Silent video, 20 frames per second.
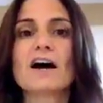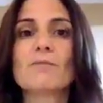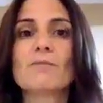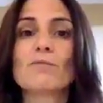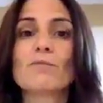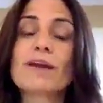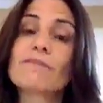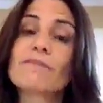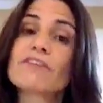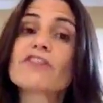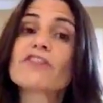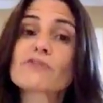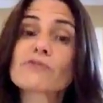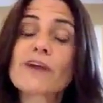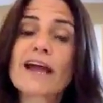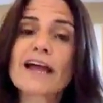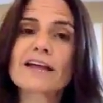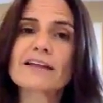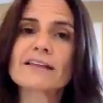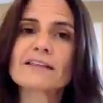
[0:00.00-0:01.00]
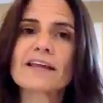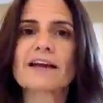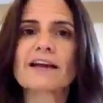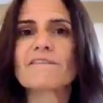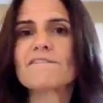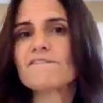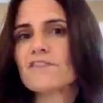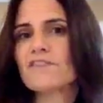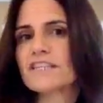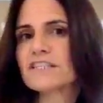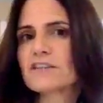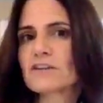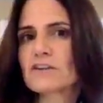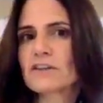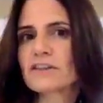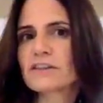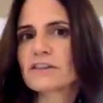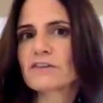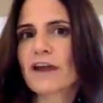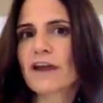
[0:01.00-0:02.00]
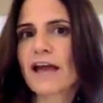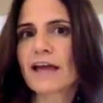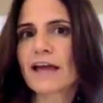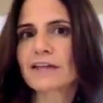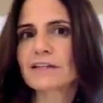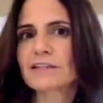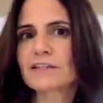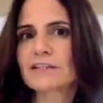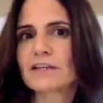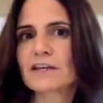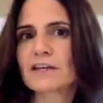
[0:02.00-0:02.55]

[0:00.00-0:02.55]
we have a threat, like a physical threat,